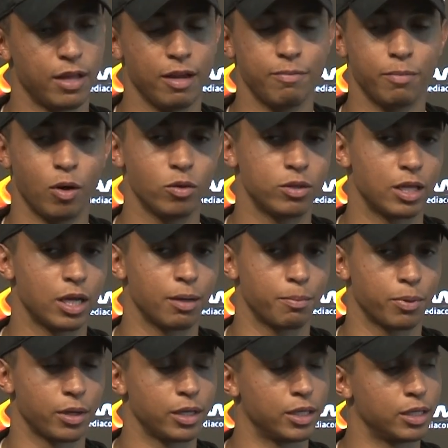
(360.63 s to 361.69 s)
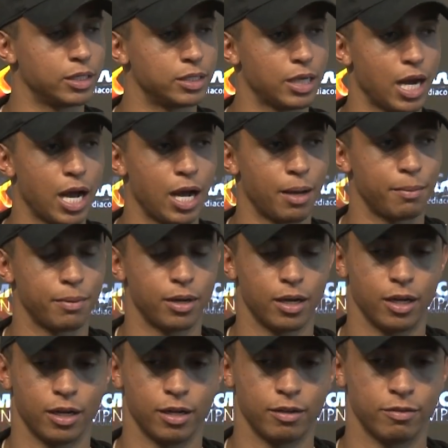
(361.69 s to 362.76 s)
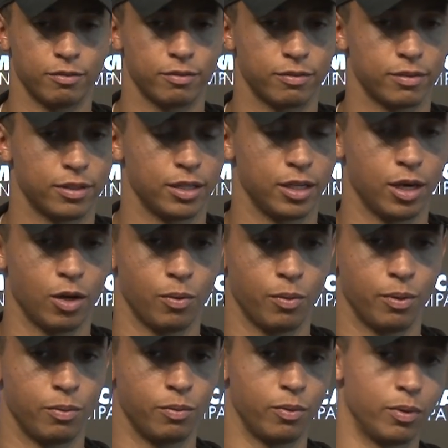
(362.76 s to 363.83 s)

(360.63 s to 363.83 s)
they've both done a pretty good job of you know, when,